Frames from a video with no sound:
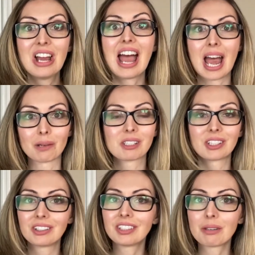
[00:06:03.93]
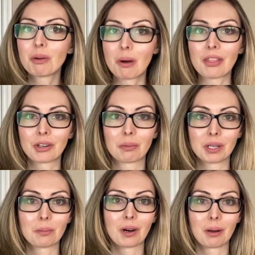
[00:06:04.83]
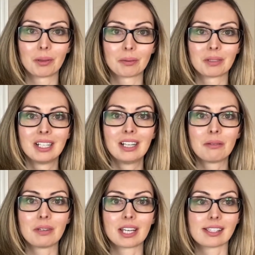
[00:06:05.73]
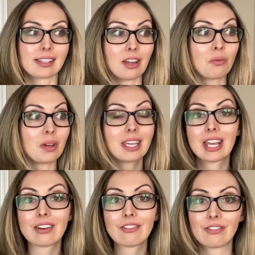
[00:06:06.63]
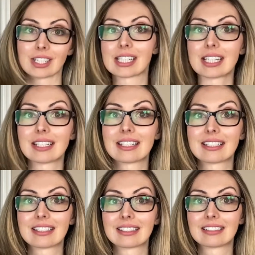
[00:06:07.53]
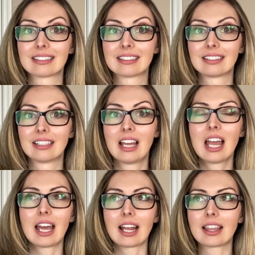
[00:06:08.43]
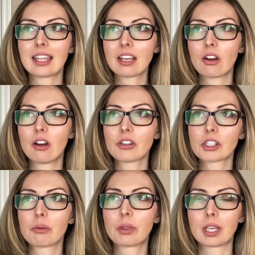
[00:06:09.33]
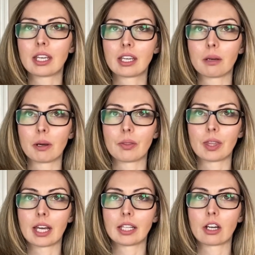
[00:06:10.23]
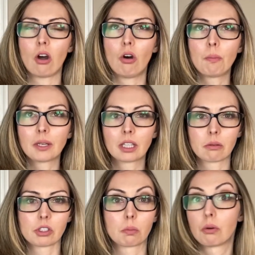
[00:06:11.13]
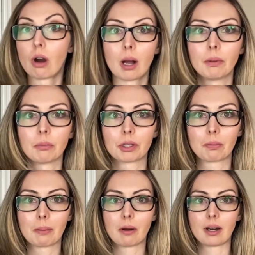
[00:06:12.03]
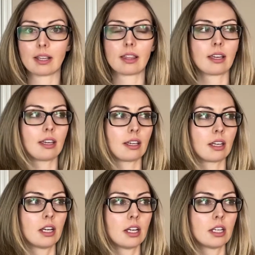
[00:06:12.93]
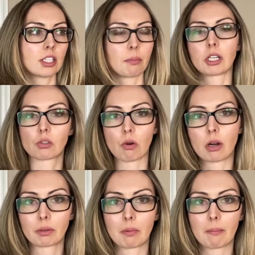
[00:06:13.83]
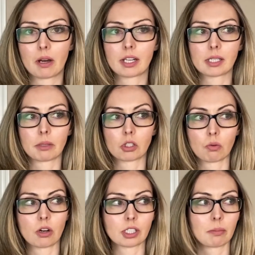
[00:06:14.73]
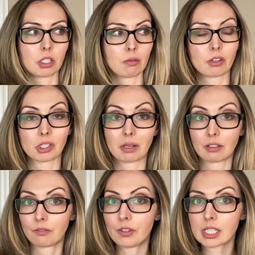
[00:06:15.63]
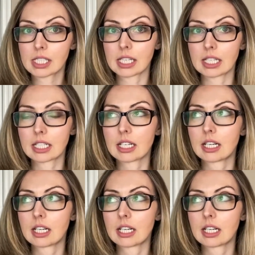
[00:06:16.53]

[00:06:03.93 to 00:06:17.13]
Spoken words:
Absolutely, we want there to be a problem, because then we can fix it. And I think also thinking about that, like hoping there was a problem with my body, thinking something's wrong with my body, something's wrong, so I can fix it.